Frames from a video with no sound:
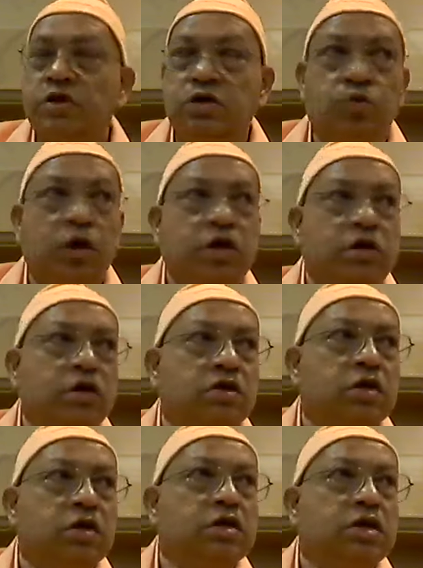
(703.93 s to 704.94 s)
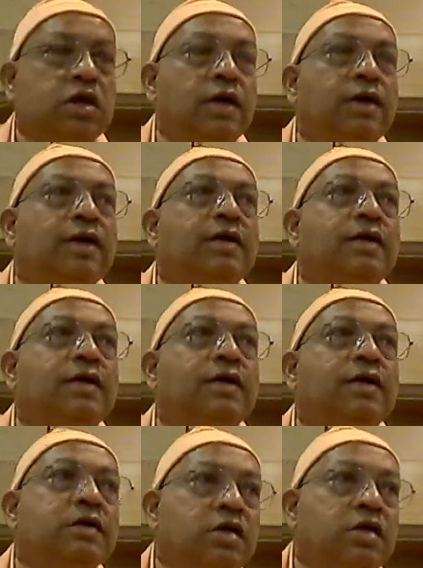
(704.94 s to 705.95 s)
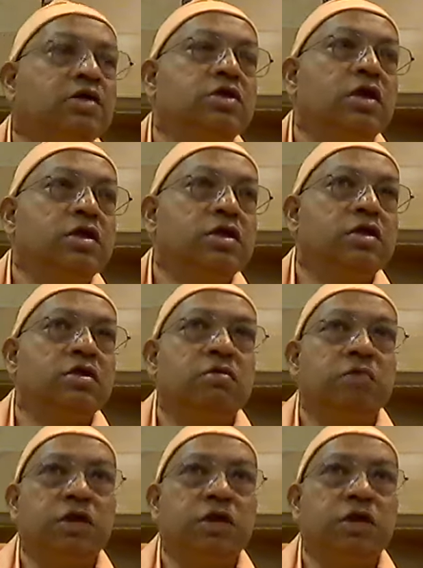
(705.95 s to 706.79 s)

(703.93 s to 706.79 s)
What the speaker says: This is one translation. The other translation,